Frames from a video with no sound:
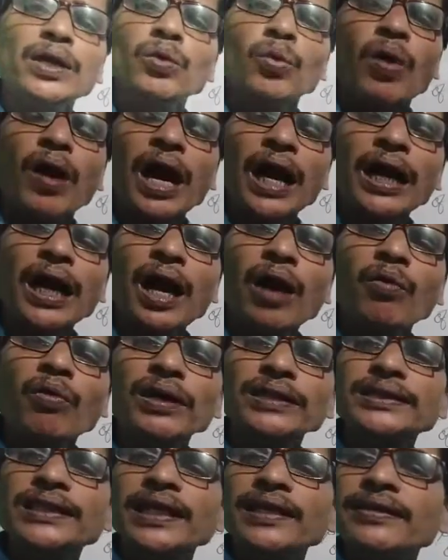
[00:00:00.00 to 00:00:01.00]
word
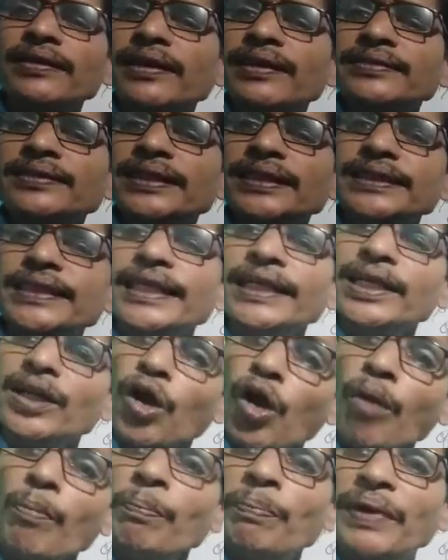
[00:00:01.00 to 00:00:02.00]
our sentence is
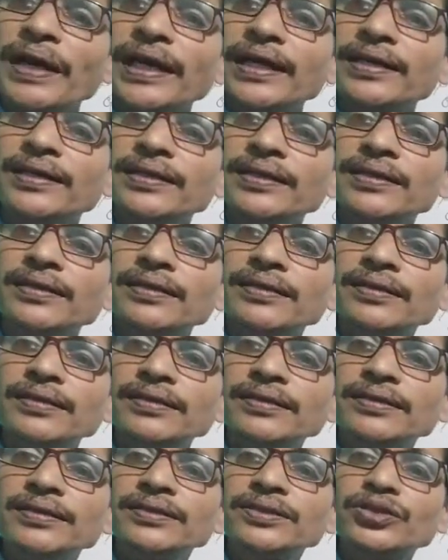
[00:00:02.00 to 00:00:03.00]
incomplete.
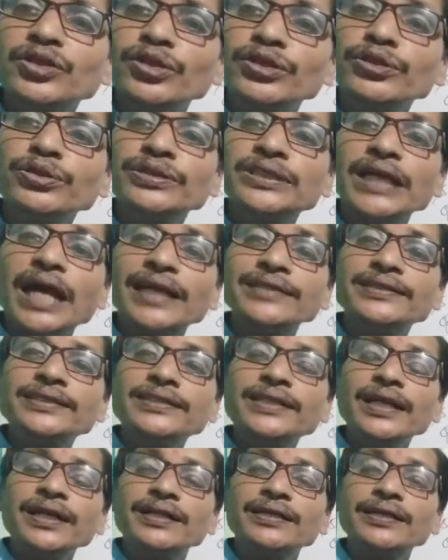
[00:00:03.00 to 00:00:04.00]
So you
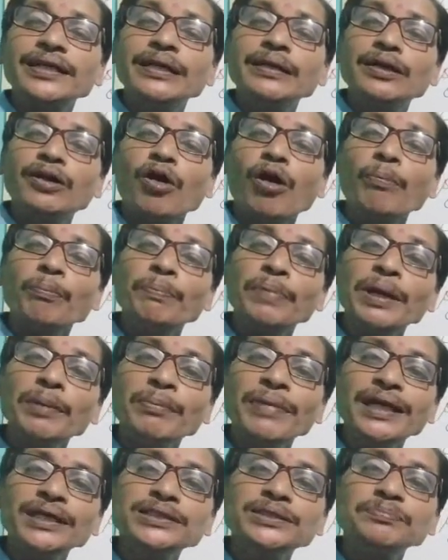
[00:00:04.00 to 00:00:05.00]
understand, in
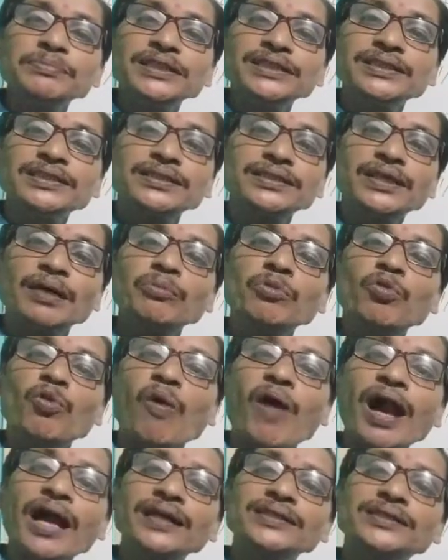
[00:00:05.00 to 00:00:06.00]
complements means some
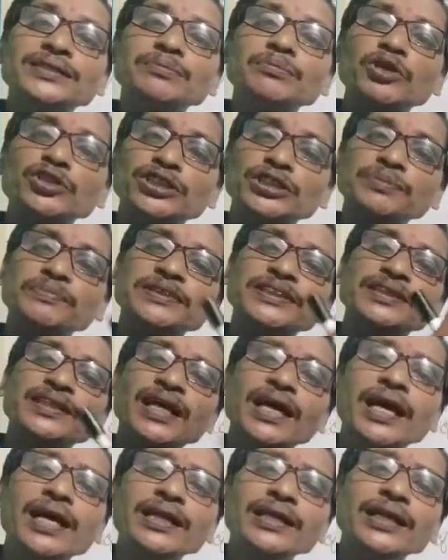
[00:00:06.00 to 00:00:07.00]
words must be
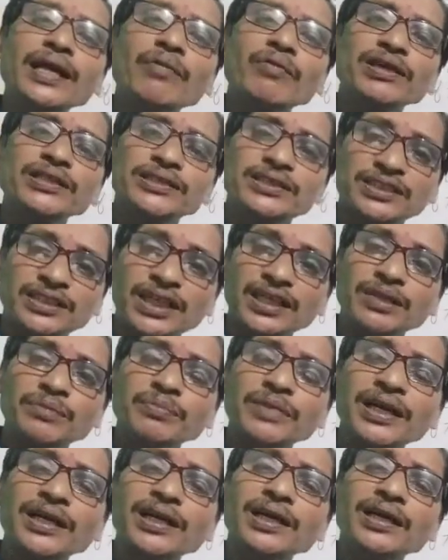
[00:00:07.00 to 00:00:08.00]
there in our
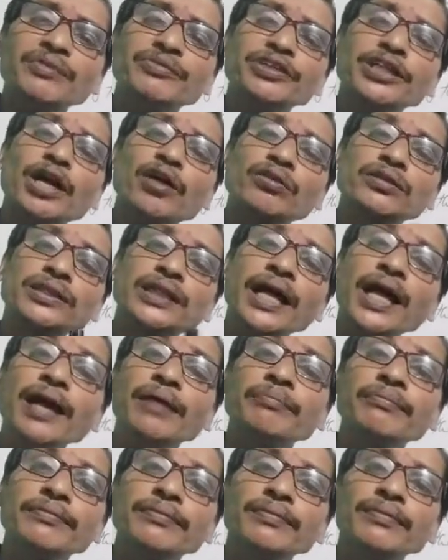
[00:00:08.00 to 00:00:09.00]
statement and without
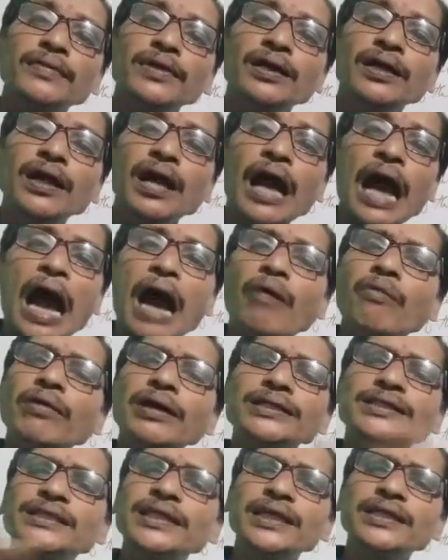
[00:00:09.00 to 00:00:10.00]
them
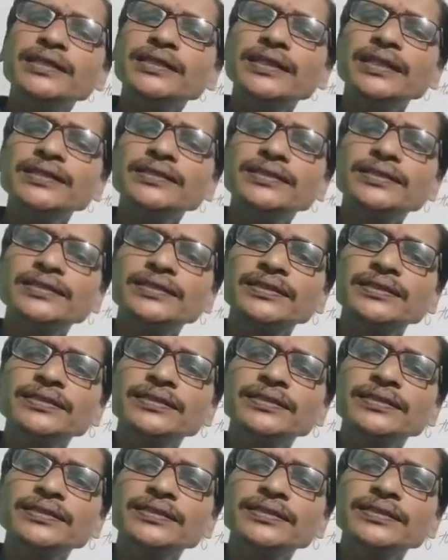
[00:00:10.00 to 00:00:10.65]
our sentence